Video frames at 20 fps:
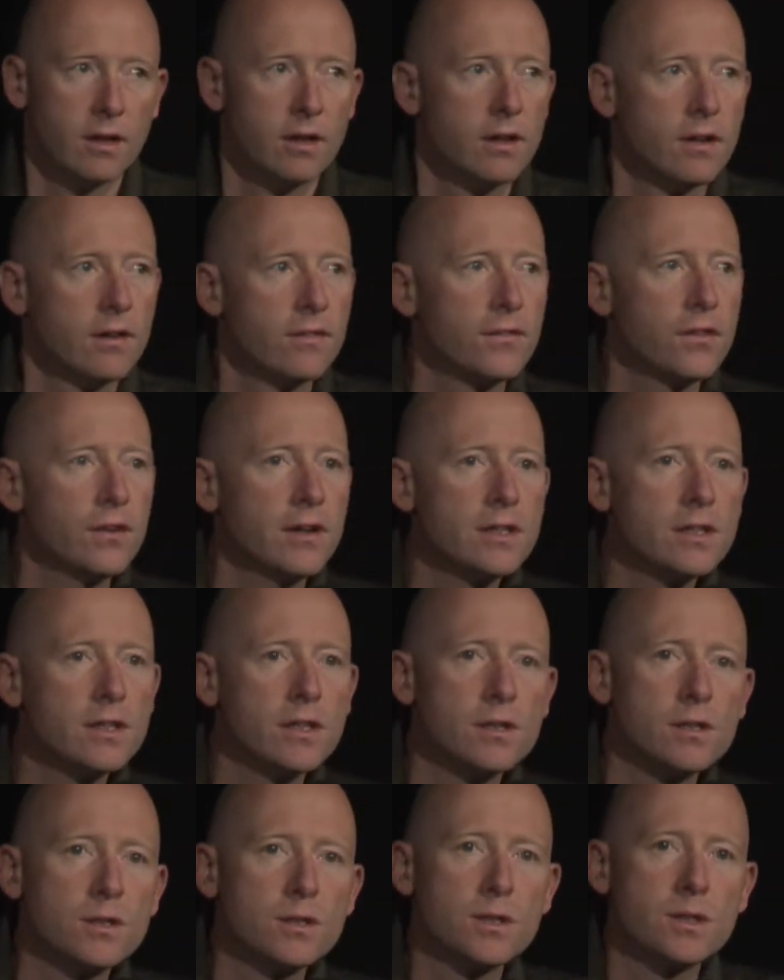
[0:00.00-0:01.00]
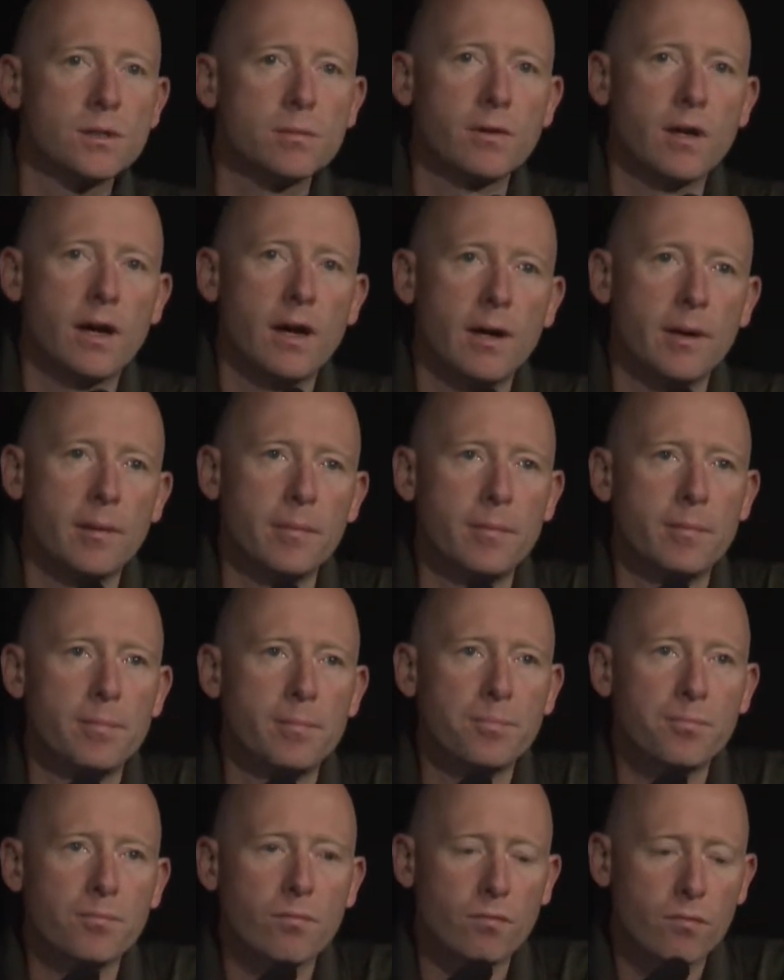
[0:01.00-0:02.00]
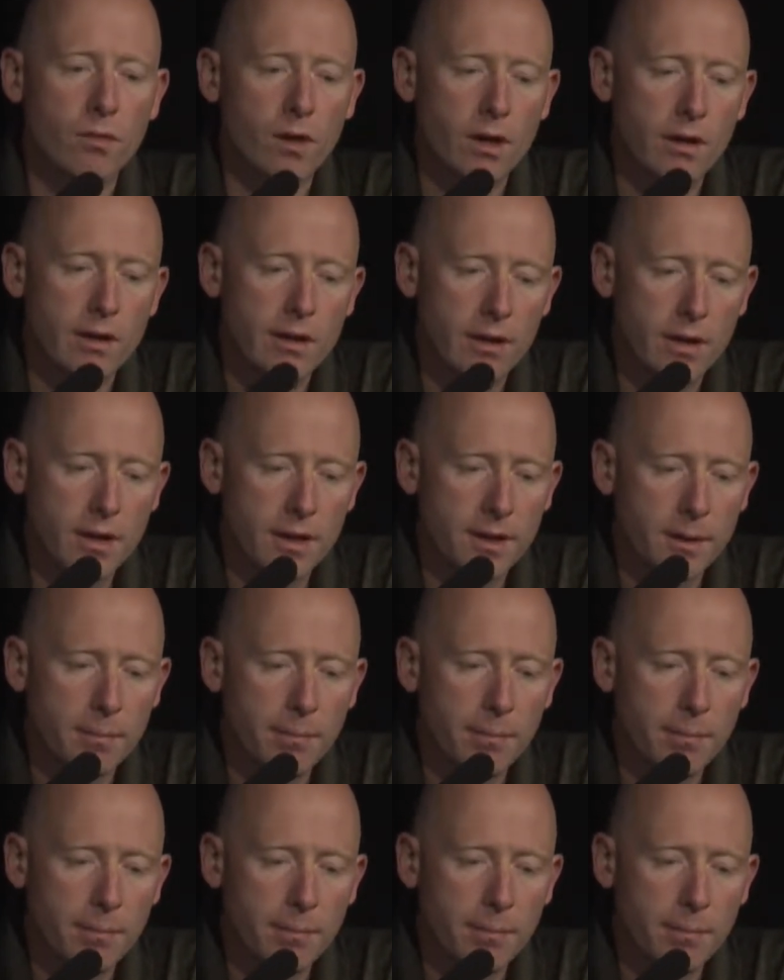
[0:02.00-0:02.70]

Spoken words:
For instance, in the